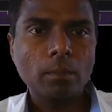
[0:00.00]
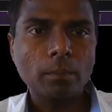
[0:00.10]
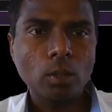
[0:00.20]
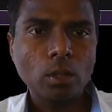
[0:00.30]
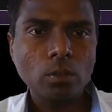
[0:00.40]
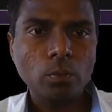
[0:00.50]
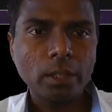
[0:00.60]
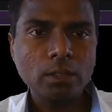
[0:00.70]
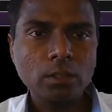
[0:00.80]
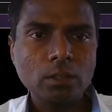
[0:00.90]
because
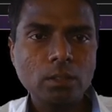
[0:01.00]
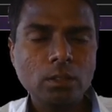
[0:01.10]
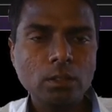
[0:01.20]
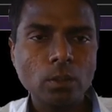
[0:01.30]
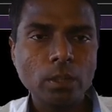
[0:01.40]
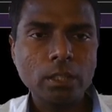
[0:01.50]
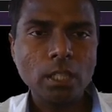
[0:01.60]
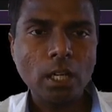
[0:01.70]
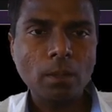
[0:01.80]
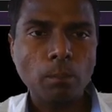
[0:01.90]
once you will
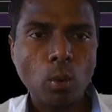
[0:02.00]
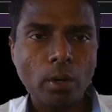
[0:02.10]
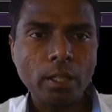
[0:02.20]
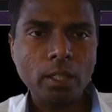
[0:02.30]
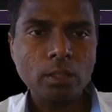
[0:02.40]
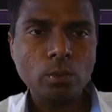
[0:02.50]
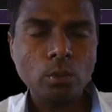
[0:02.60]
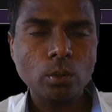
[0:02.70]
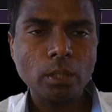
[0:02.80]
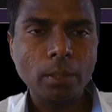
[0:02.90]
start body,
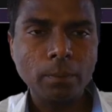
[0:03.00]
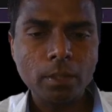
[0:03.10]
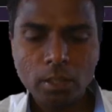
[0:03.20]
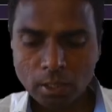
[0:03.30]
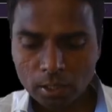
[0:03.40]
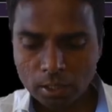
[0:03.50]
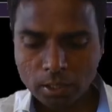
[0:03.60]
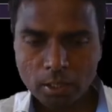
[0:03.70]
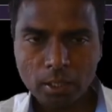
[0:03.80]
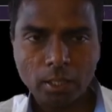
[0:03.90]
so
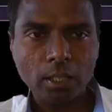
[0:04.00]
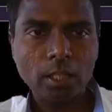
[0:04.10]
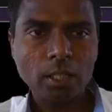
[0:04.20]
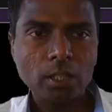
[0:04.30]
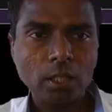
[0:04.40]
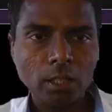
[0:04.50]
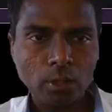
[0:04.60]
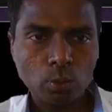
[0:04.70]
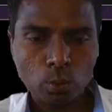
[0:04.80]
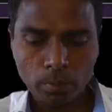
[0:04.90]
immediately indentation
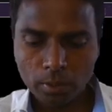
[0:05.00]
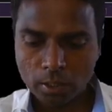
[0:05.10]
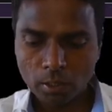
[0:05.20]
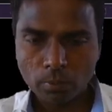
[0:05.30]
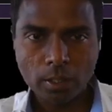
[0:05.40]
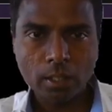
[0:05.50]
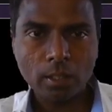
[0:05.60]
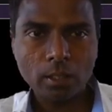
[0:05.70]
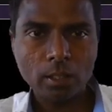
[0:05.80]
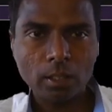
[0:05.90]
needs to be given.